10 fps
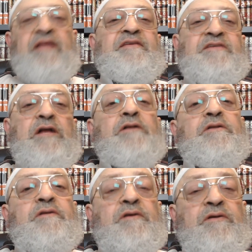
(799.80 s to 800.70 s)

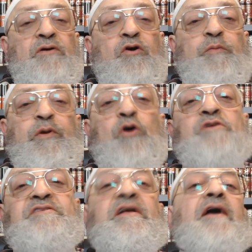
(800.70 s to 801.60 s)
insult or be
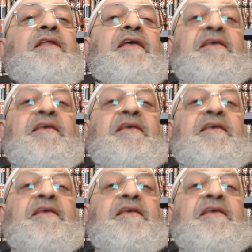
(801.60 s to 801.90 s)
hostile